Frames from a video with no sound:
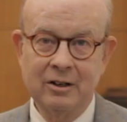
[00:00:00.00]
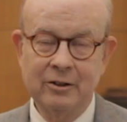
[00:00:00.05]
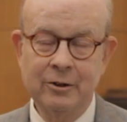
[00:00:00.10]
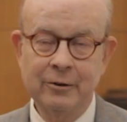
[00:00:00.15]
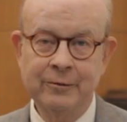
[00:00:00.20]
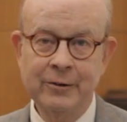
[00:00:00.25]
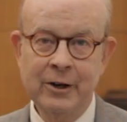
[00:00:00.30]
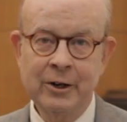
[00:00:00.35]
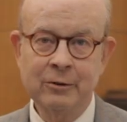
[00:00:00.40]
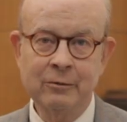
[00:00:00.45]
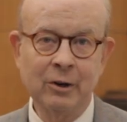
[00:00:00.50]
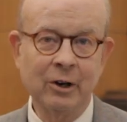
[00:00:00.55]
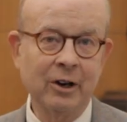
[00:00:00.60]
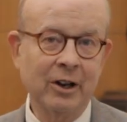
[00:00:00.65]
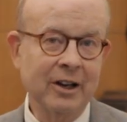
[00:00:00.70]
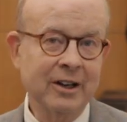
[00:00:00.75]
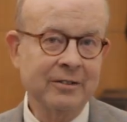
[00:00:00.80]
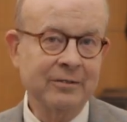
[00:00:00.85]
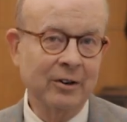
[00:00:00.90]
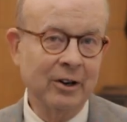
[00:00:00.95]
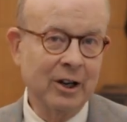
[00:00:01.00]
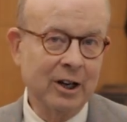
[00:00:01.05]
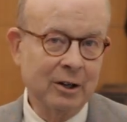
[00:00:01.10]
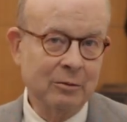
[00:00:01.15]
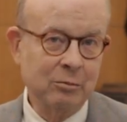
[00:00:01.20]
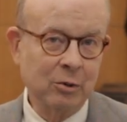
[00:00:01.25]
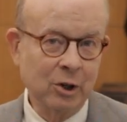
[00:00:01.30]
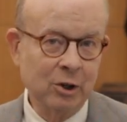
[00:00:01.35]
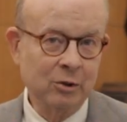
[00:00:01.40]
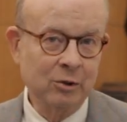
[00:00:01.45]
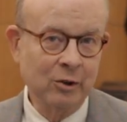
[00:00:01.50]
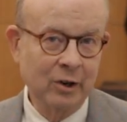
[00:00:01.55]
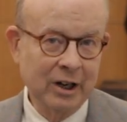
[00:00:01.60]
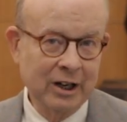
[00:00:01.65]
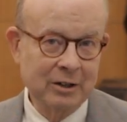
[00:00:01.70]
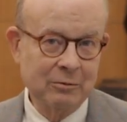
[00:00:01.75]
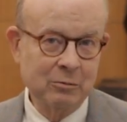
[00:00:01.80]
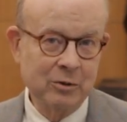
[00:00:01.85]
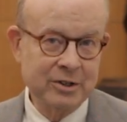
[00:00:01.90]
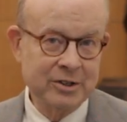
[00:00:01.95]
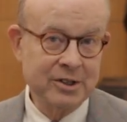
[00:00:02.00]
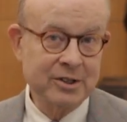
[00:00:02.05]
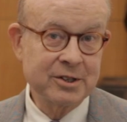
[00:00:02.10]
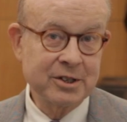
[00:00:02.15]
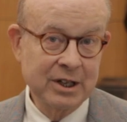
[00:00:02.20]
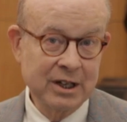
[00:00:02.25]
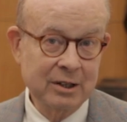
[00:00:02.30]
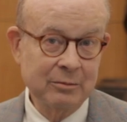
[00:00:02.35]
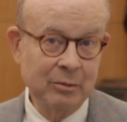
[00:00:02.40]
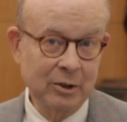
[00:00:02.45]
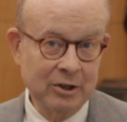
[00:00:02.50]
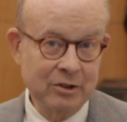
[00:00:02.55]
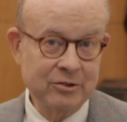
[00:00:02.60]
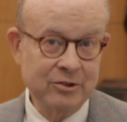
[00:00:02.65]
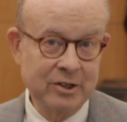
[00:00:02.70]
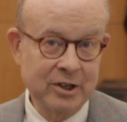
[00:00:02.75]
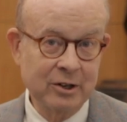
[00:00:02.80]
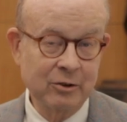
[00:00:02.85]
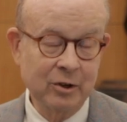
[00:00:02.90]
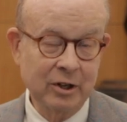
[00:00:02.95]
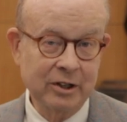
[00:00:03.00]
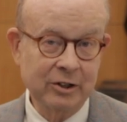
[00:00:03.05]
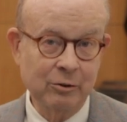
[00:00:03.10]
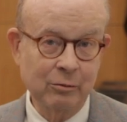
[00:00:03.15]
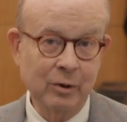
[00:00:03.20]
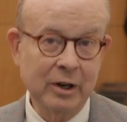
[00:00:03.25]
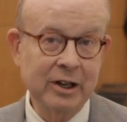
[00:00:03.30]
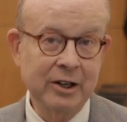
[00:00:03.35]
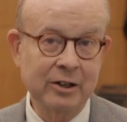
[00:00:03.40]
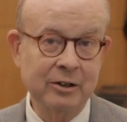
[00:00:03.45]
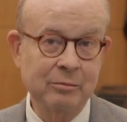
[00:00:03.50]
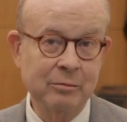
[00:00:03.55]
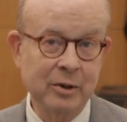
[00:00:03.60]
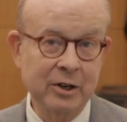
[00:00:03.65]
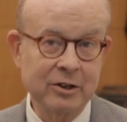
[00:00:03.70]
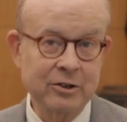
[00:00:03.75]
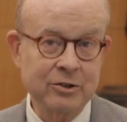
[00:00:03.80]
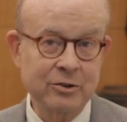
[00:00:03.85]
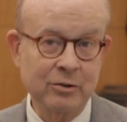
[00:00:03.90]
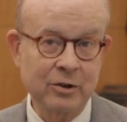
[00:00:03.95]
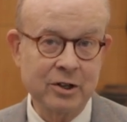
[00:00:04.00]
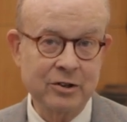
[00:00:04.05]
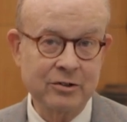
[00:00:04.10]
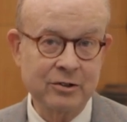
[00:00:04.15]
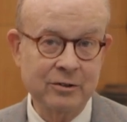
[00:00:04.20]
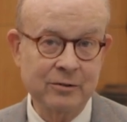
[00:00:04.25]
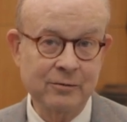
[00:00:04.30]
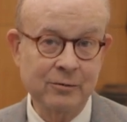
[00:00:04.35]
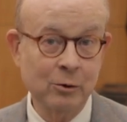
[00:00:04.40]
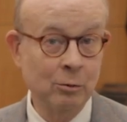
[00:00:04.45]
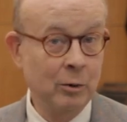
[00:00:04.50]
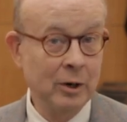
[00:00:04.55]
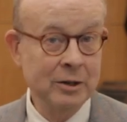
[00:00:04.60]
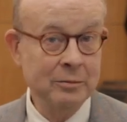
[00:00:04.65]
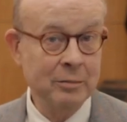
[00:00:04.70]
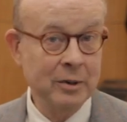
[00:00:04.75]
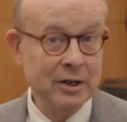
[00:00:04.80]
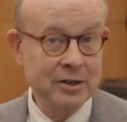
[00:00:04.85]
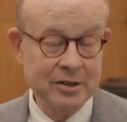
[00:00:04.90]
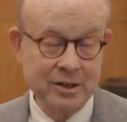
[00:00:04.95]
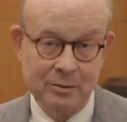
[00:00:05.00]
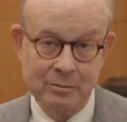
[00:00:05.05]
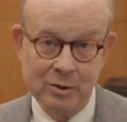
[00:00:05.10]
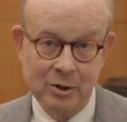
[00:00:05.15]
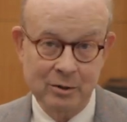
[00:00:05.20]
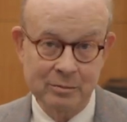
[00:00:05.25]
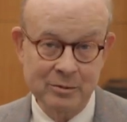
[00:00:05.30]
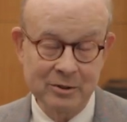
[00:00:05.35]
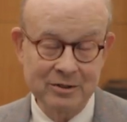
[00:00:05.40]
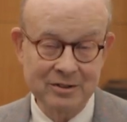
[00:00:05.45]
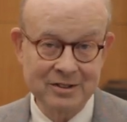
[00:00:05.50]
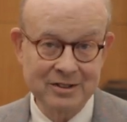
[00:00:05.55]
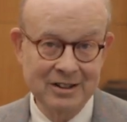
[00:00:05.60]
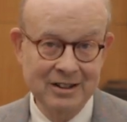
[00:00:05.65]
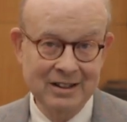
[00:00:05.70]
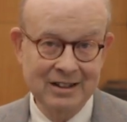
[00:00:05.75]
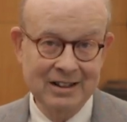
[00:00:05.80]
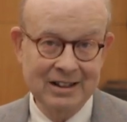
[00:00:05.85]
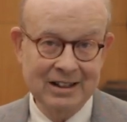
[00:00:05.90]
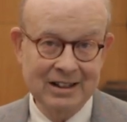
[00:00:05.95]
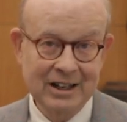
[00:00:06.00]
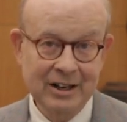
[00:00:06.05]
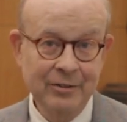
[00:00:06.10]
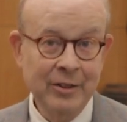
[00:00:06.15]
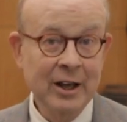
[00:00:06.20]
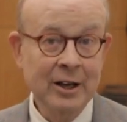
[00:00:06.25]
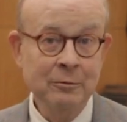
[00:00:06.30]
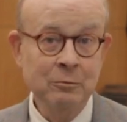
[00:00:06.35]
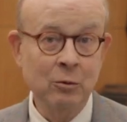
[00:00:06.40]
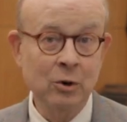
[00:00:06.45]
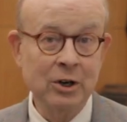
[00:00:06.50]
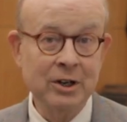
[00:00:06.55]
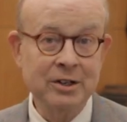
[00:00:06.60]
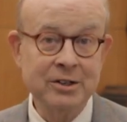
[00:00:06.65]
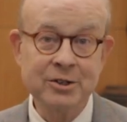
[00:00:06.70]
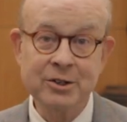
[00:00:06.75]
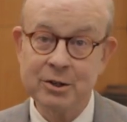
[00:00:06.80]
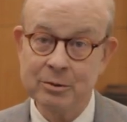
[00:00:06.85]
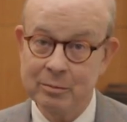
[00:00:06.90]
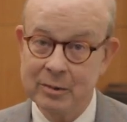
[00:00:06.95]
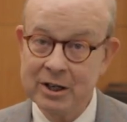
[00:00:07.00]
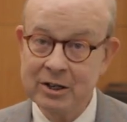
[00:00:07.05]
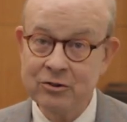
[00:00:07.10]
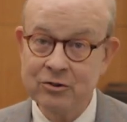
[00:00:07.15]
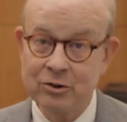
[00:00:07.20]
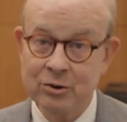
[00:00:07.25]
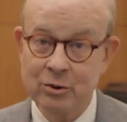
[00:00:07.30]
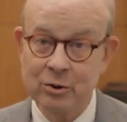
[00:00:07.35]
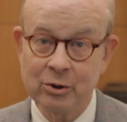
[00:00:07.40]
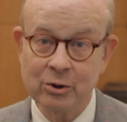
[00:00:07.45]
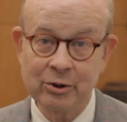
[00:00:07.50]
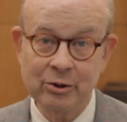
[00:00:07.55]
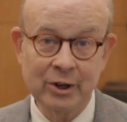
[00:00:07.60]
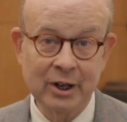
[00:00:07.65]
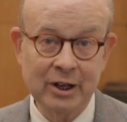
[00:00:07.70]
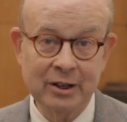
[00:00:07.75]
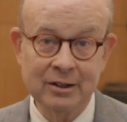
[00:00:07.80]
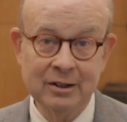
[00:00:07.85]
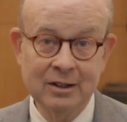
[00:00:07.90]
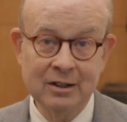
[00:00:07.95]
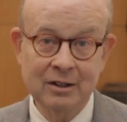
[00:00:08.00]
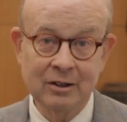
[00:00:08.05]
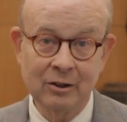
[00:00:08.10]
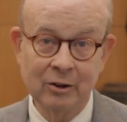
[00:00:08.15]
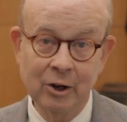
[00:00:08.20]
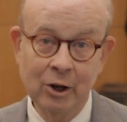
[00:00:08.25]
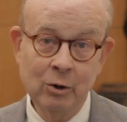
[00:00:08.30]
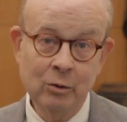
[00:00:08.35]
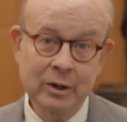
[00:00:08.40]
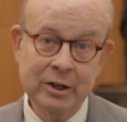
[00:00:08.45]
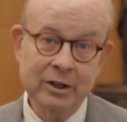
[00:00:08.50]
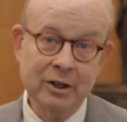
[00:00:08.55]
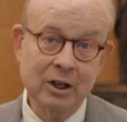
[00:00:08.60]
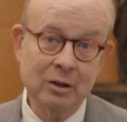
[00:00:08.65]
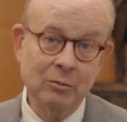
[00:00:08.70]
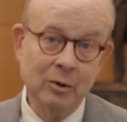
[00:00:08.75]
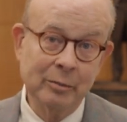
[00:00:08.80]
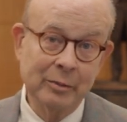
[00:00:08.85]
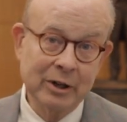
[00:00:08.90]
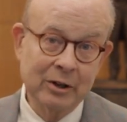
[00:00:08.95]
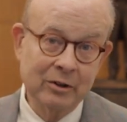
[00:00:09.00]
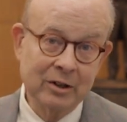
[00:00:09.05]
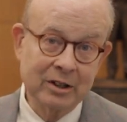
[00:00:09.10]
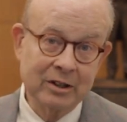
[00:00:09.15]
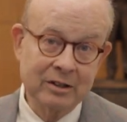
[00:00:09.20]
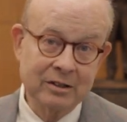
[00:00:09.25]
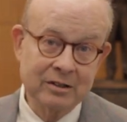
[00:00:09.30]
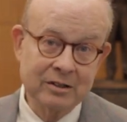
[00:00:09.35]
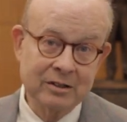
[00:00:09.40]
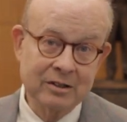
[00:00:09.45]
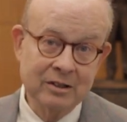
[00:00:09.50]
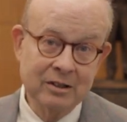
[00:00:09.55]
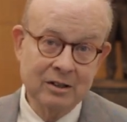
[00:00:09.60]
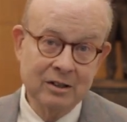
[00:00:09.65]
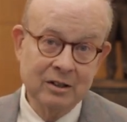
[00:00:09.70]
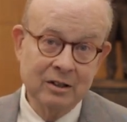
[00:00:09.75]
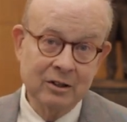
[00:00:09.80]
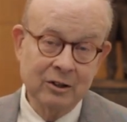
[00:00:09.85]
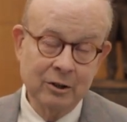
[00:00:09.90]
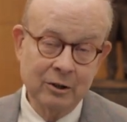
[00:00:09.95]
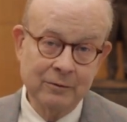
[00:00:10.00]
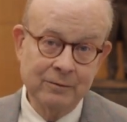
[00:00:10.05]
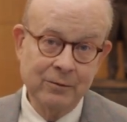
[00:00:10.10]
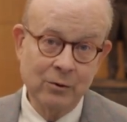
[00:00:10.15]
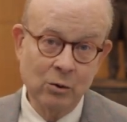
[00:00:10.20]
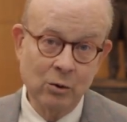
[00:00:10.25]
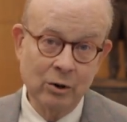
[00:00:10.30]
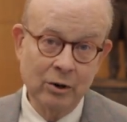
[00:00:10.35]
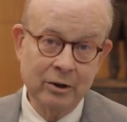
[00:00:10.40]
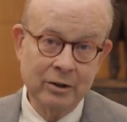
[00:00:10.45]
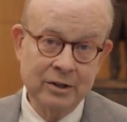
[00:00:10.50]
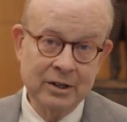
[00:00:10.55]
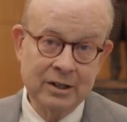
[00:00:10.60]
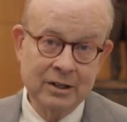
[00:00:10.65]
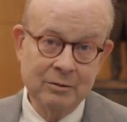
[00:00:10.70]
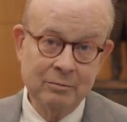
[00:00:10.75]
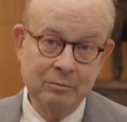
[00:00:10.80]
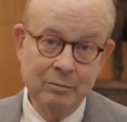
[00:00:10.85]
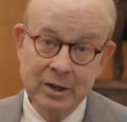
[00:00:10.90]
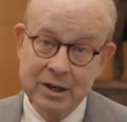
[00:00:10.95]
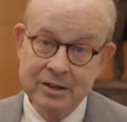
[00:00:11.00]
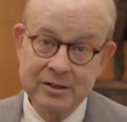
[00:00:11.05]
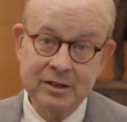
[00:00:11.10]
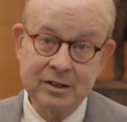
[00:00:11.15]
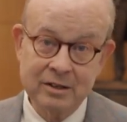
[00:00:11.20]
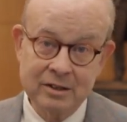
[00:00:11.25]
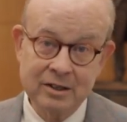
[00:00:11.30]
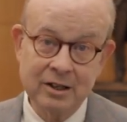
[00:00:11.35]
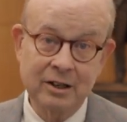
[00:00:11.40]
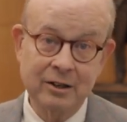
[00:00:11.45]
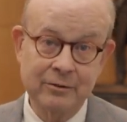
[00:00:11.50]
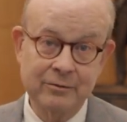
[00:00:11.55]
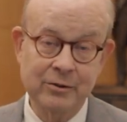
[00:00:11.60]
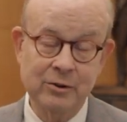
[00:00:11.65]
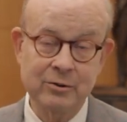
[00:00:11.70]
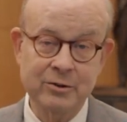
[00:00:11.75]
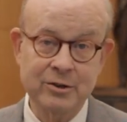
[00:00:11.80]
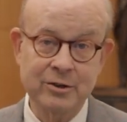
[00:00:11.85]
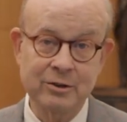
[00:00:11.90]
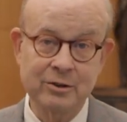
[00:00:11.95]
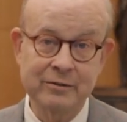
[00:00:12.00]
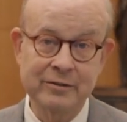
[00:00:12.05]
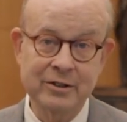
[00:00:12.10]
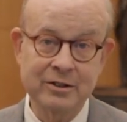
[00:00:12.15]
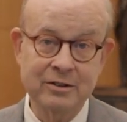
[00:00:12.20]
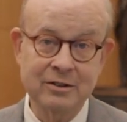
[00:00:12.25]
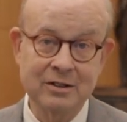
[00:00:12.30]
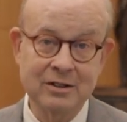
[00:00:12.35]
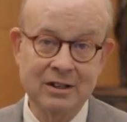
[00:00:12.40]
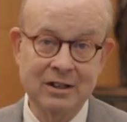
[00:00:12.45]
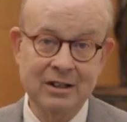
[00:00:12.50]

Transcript: The Federal Lifeline Program was established during the Reagan administration for one basic purpose and that was to make sure that low-income Americans could afford basic telephone service.